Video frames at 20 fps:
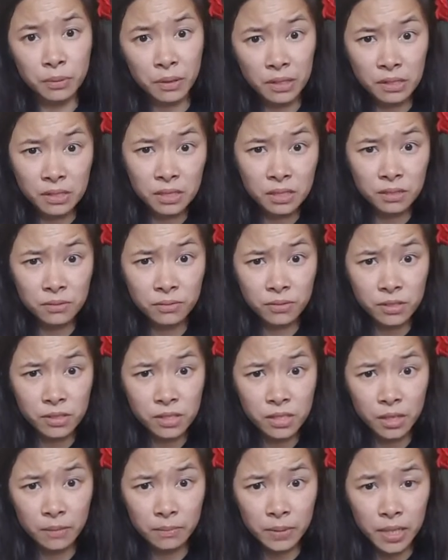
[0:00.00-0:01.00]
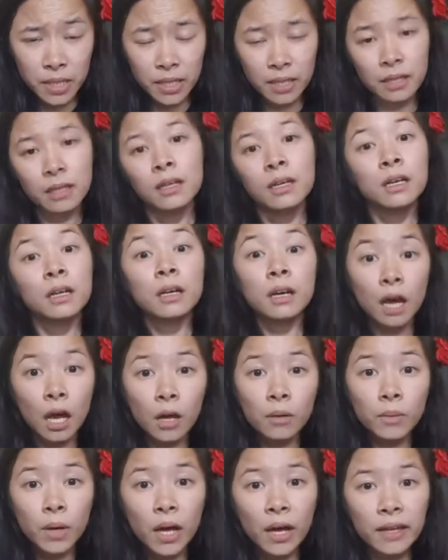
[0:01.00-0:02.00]
prices for shipping,
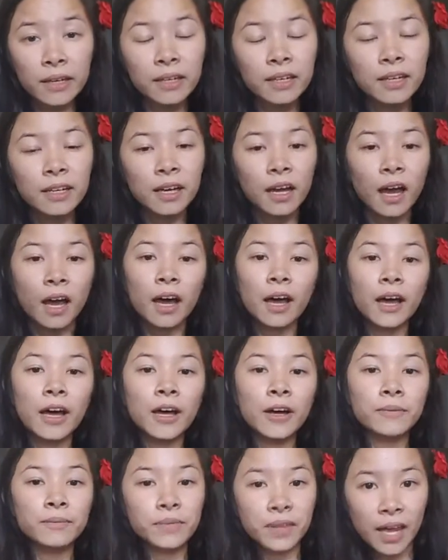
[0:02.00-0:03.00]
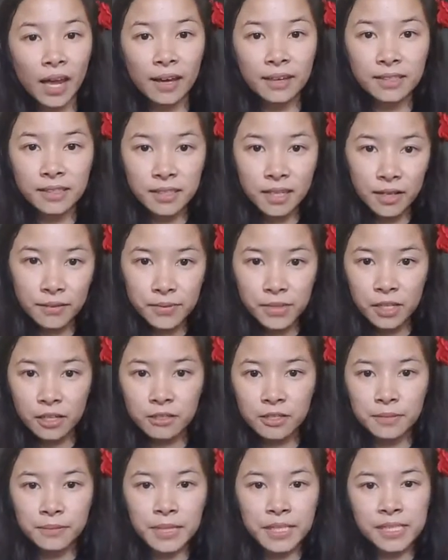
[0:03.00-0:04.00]
come on. Yeah, it comes
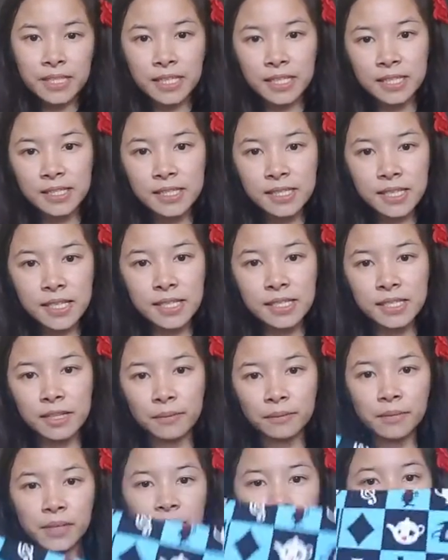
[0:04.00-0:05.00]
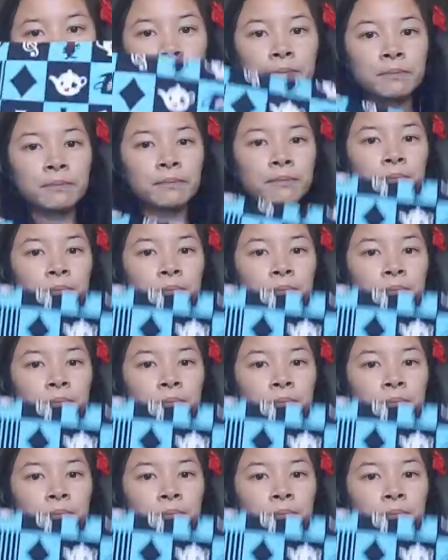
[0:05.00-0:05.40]
out to be 60 something.